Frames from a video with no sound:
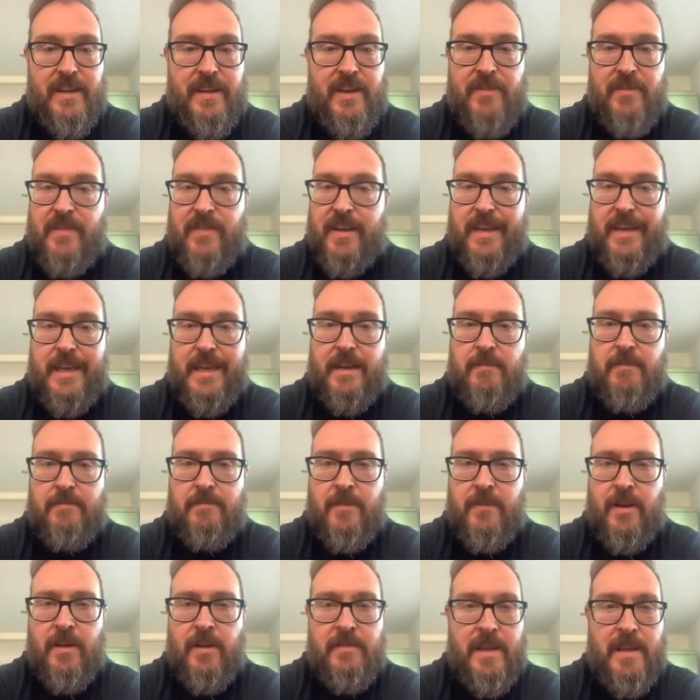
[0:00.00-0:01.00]
You're thinking,
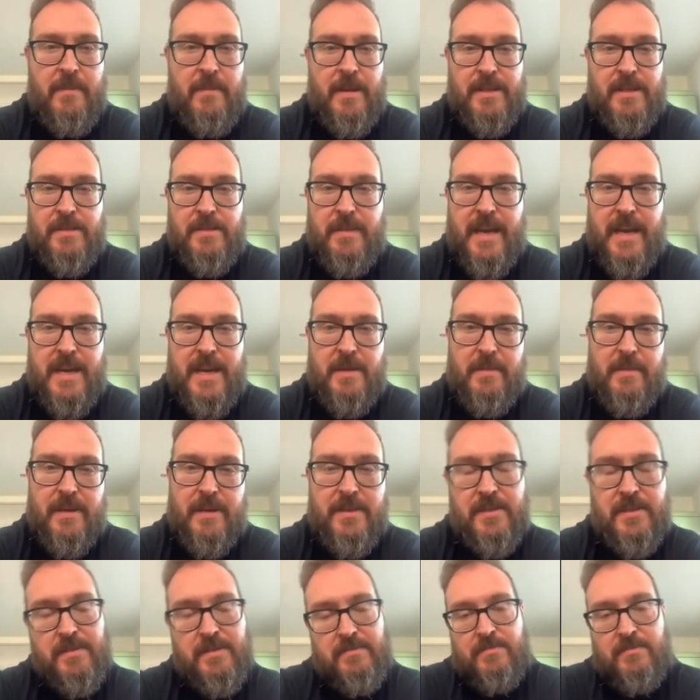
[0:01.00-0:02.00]
aren't they meant to be
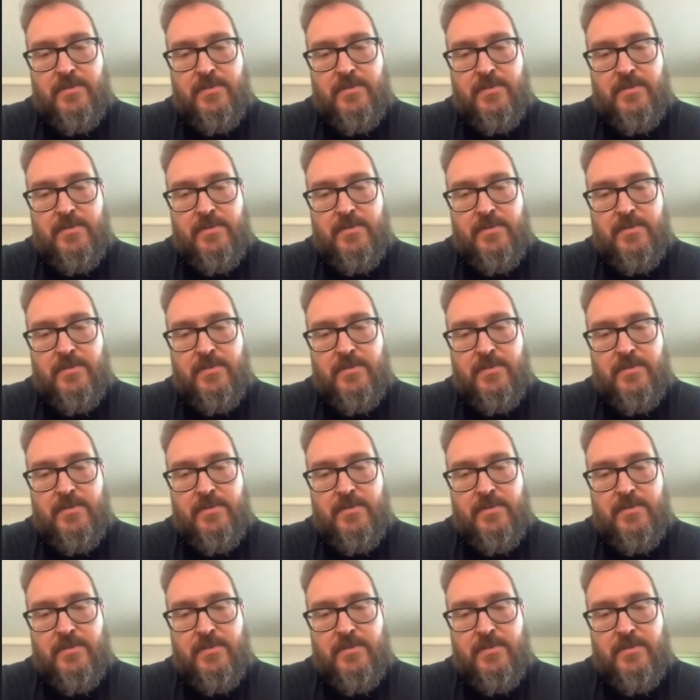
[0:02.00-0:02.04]
enemies?